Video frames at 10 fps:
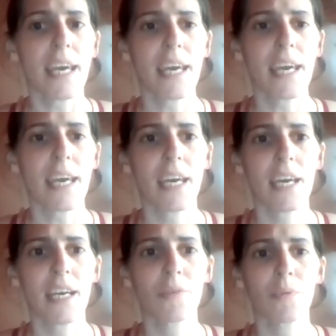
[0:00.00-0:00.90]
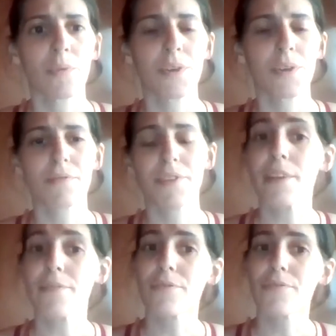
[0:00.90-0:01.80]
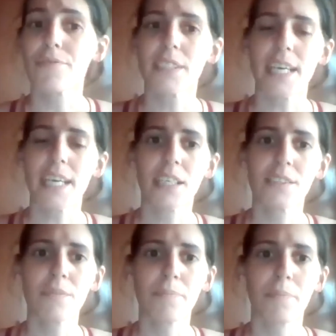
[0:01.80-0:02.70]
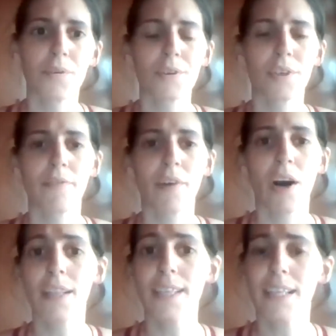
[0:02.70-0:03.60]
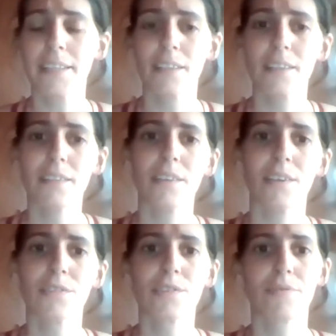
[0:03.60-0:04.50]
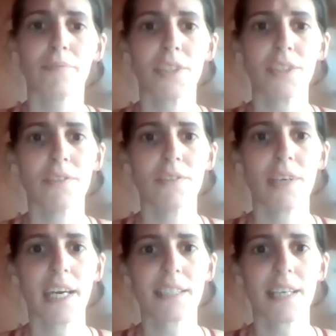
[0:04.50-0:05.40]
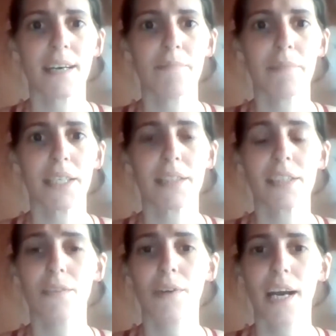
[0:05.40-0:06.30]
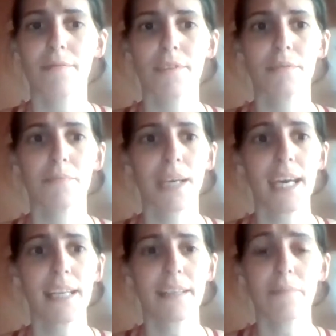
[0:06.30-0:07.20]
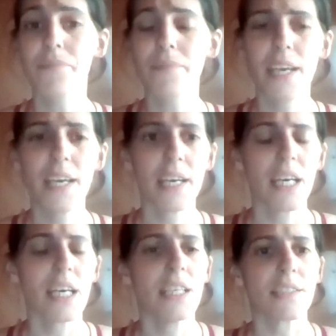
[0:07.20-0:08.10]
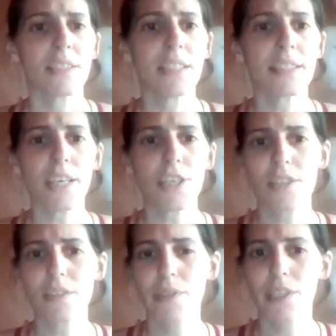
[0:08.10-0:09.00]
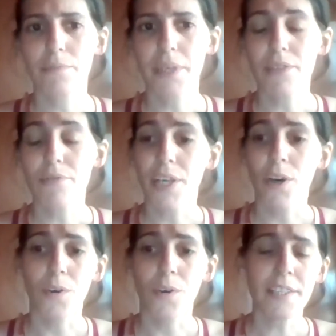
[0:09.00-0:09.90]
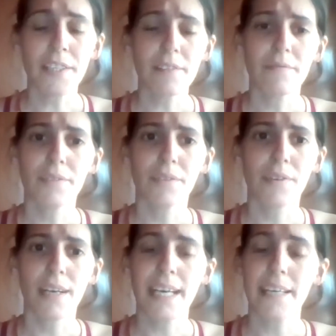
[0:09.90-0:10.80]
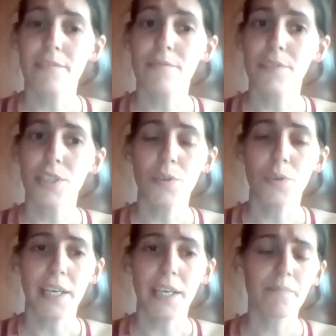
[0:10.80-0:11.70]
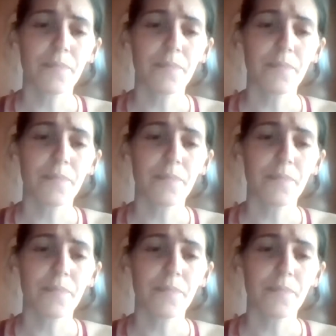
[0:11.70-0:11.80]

and we're very grateful for the technical support of Holly Little, also from the US, and Beatriz Lujan from Canada. So this session will be recorded for later viewing.